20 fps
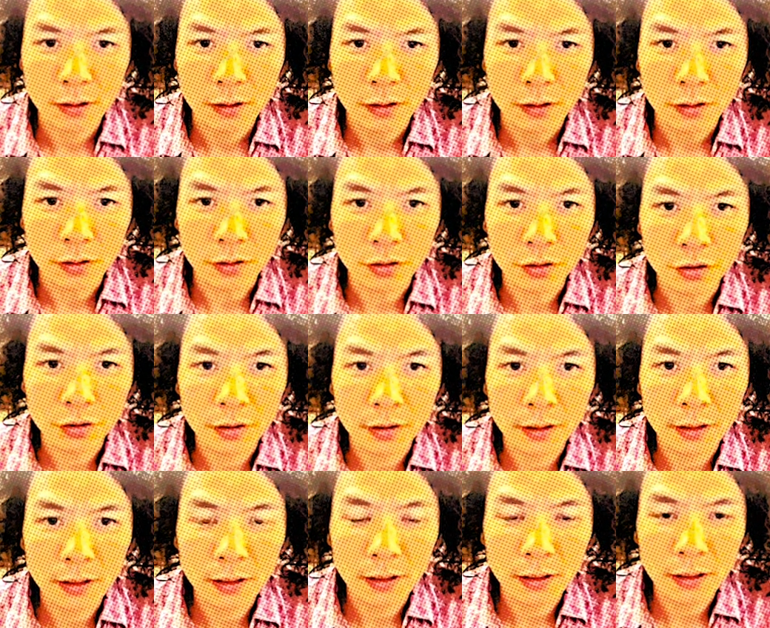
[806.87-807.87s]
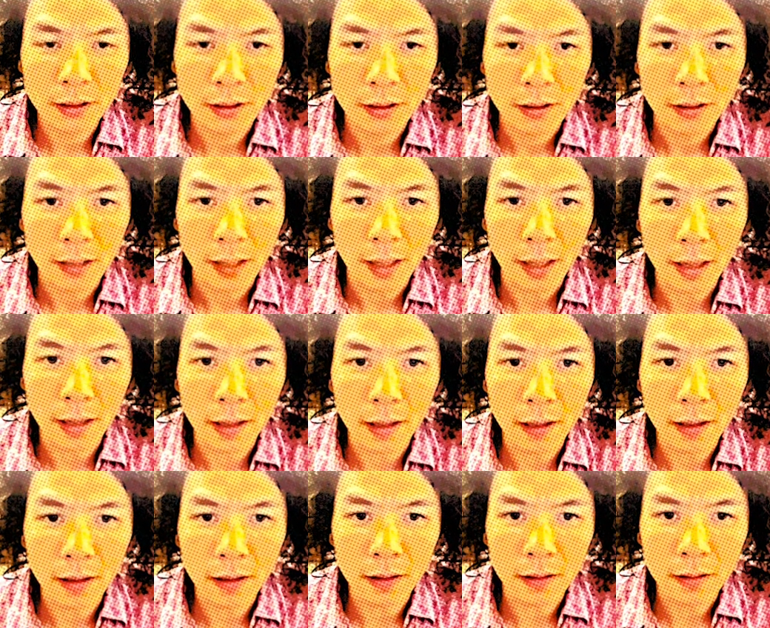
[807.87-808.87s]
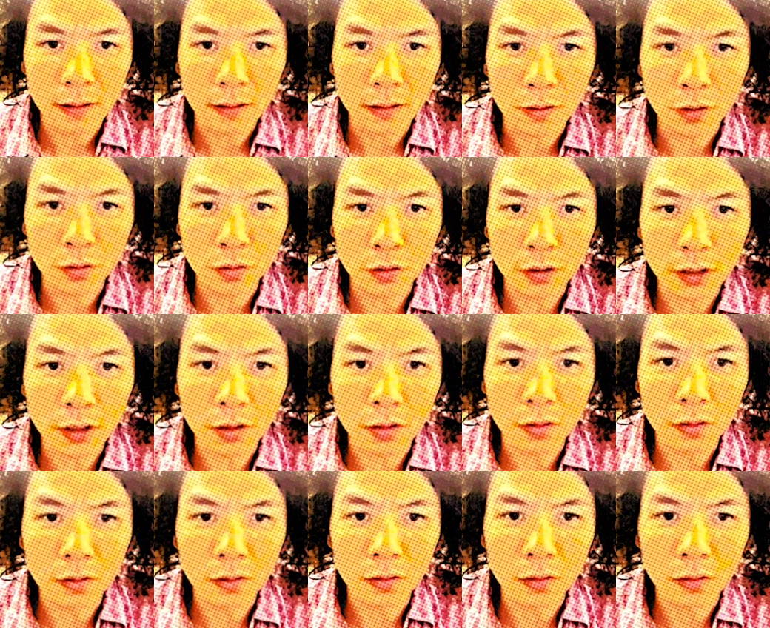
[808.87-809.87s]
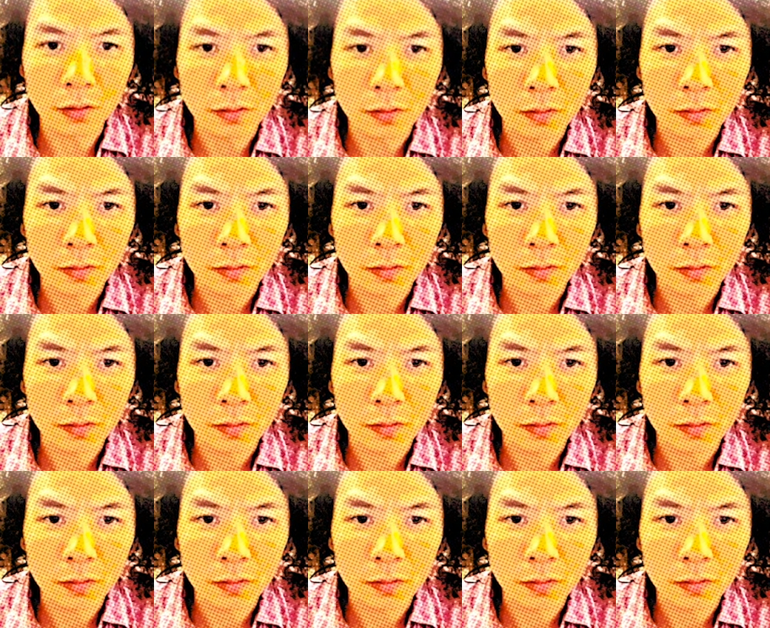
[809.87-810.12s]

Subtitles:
usually A not equal